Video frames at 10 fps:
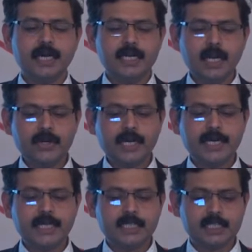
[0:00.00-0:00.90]
Now,
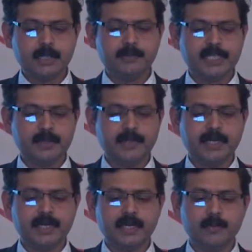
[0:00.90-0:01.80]
regarding
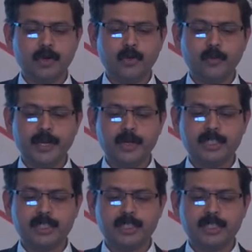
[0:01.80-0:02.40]
dyslipidemia, among women,